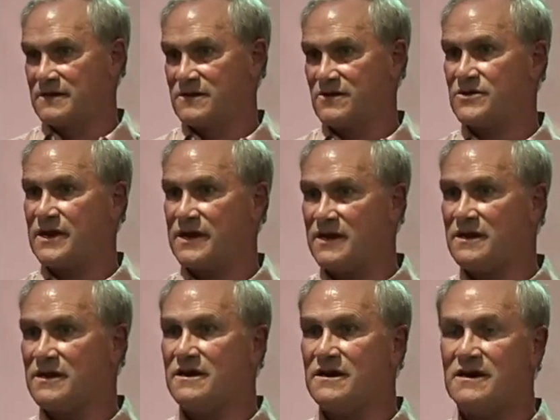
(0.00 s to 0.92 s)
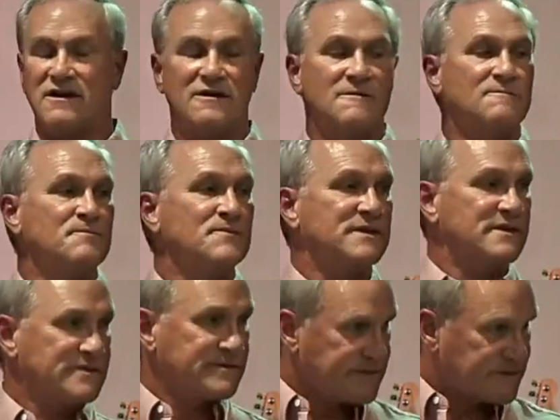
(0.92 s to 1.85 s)
okay. Ça s'appelle la
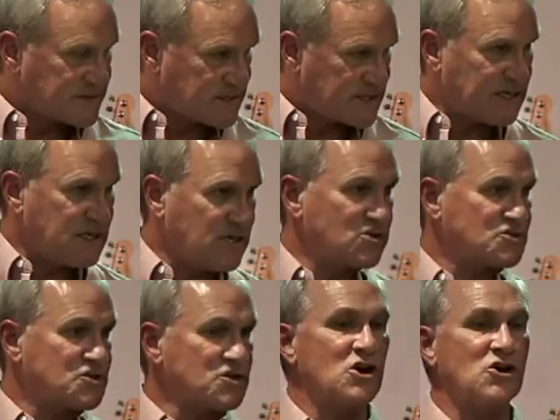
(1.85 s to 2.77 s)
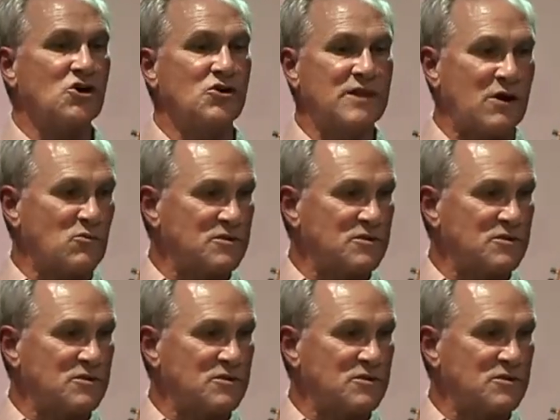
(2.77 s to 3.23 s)
dysphorie. Ten years ago, that was